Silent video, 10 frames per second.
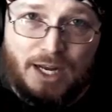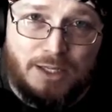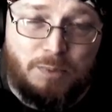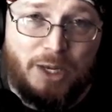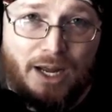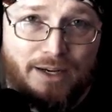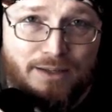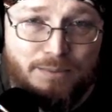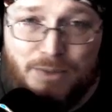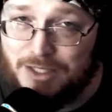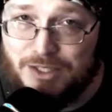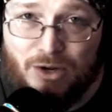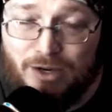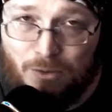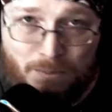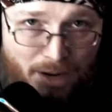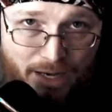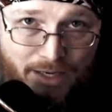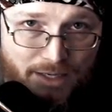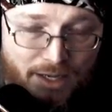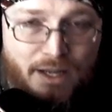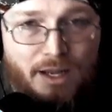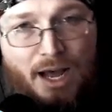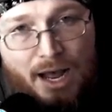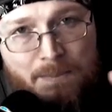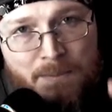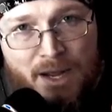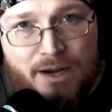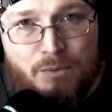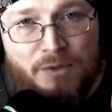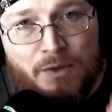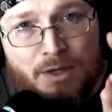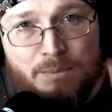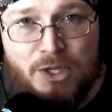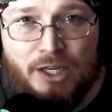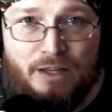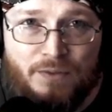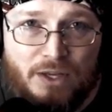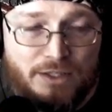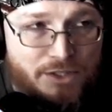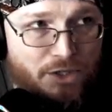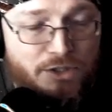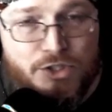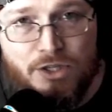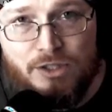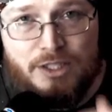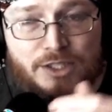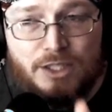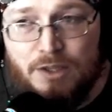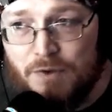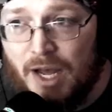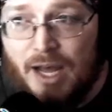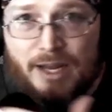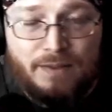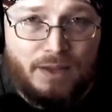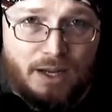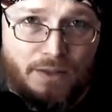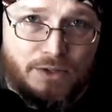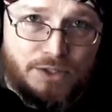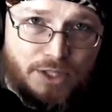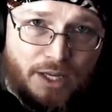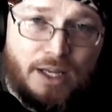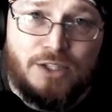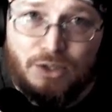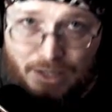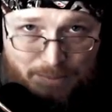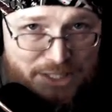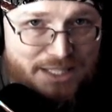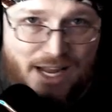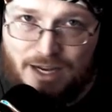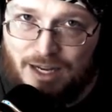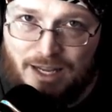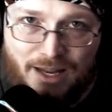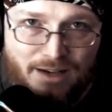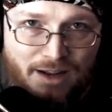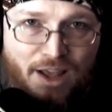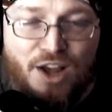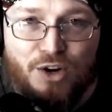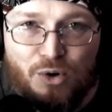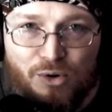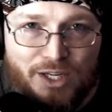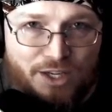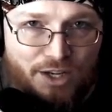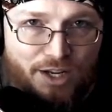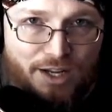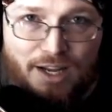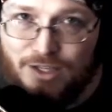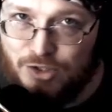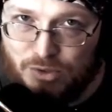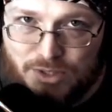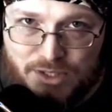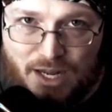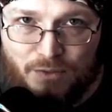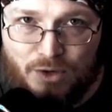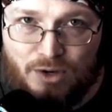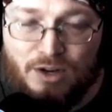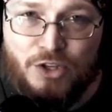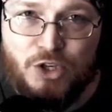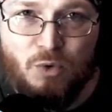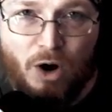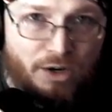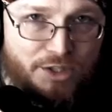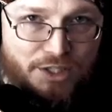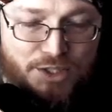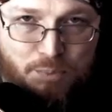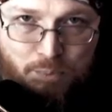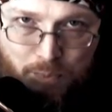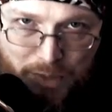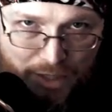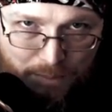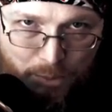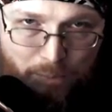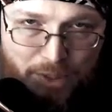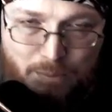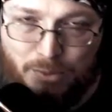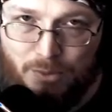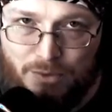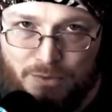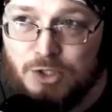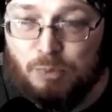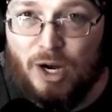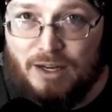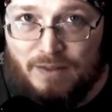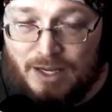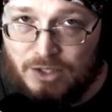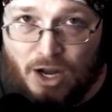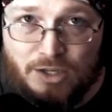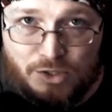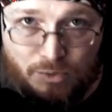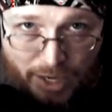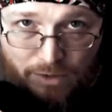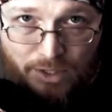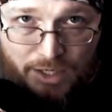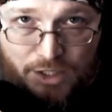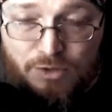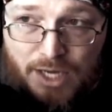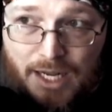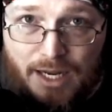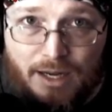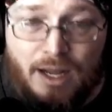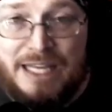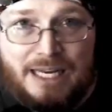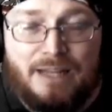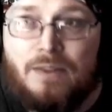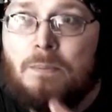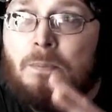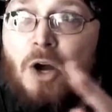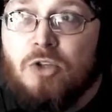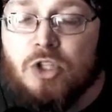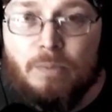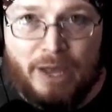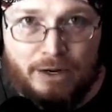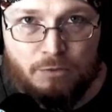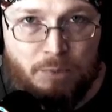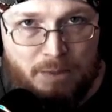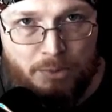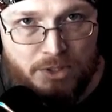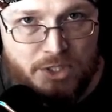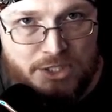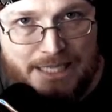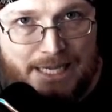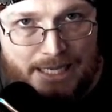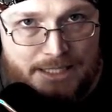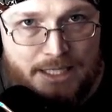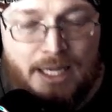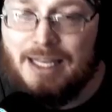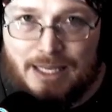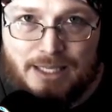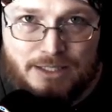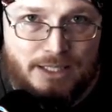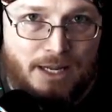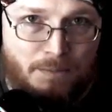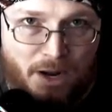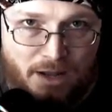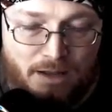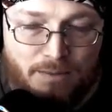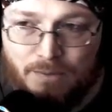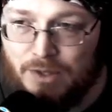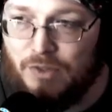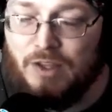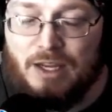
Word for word: guys behind them, so I don't mind. I mind what the community thinks Dark Journalist, Clif High, and the others. So let me say it again Corey Goode and Jordan Sather, you are despicable people. Spreading that docs around like you did, getting the most amount of people to see it is, in my the